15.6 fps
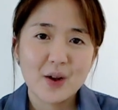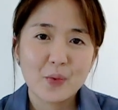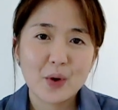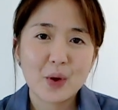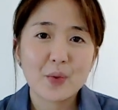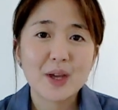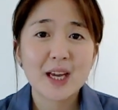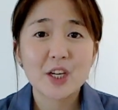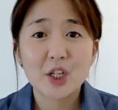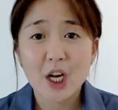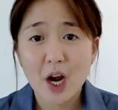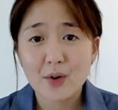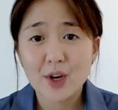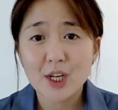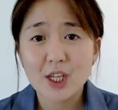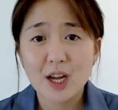When we can
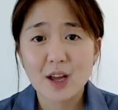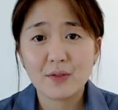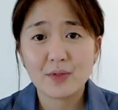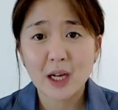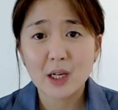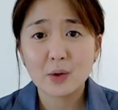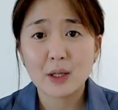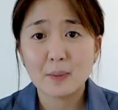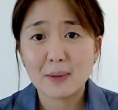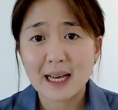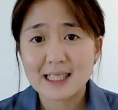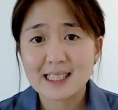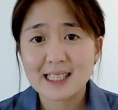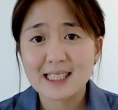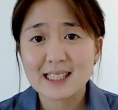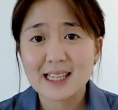cherish and value the
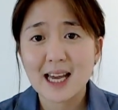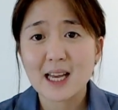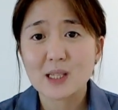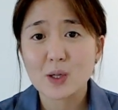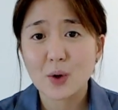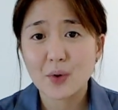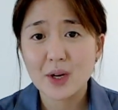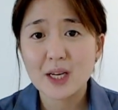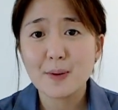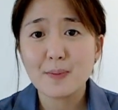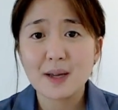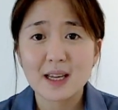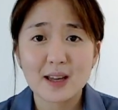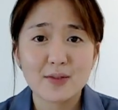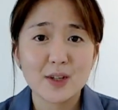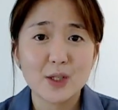blessings that has already
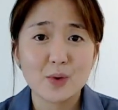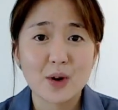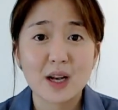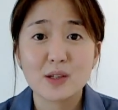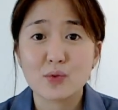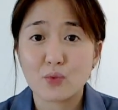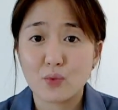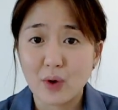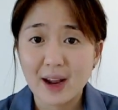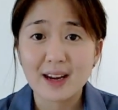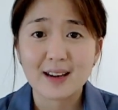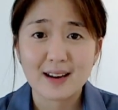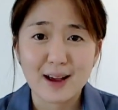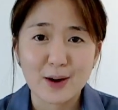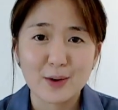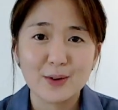been given to us right
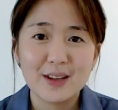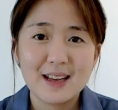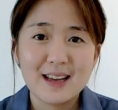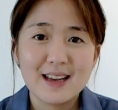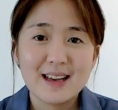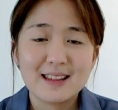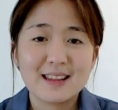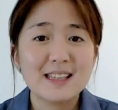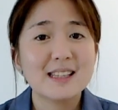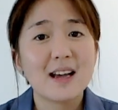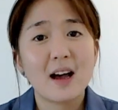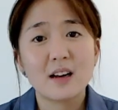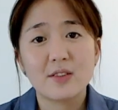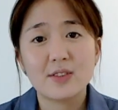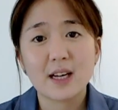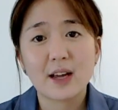now, this
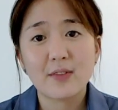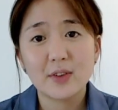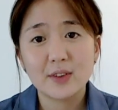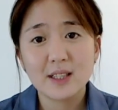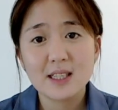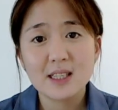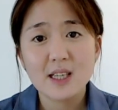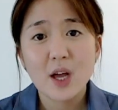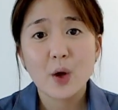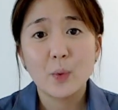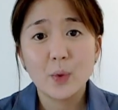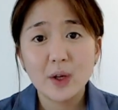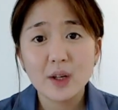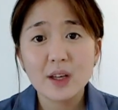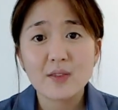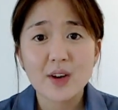heart of thankfulness
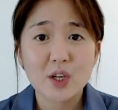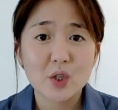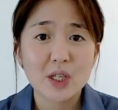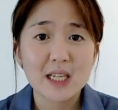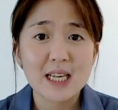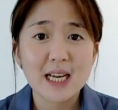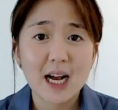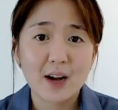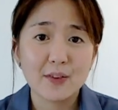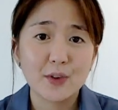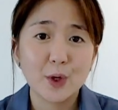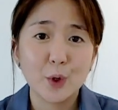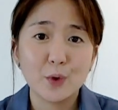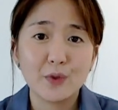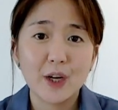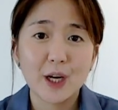will eventually
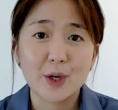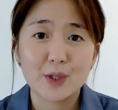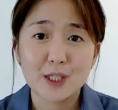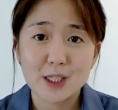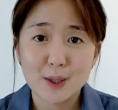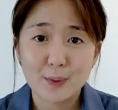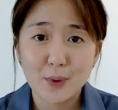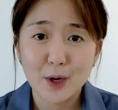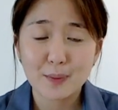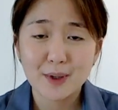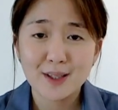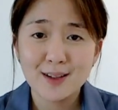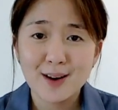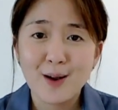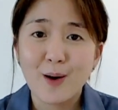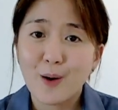cover over our
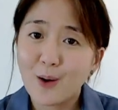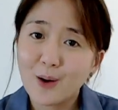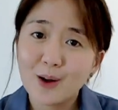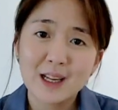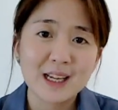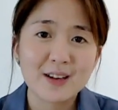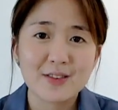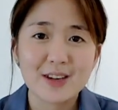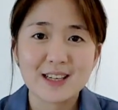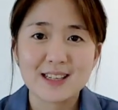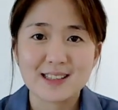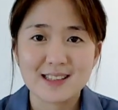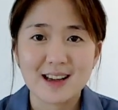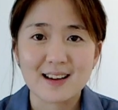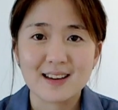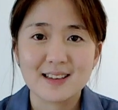disappointment or lingering
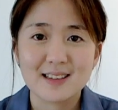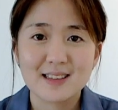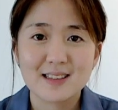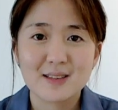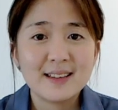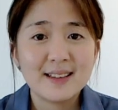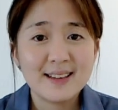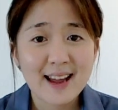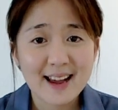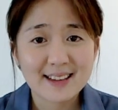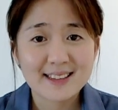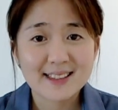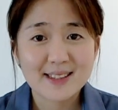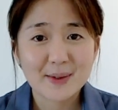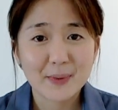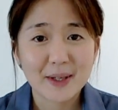desires.
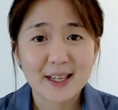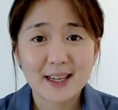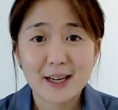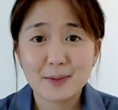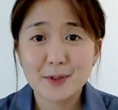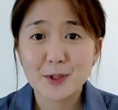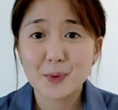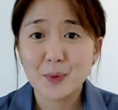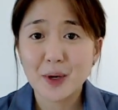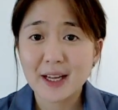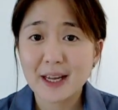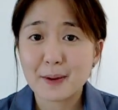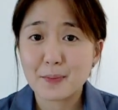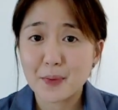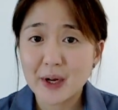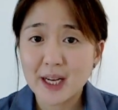Next, when it comes to what
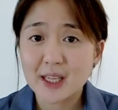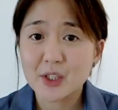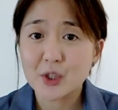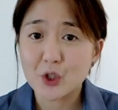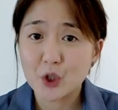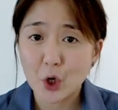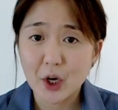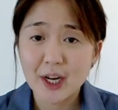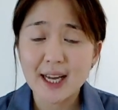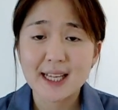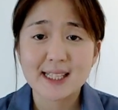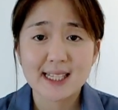can bring us joy and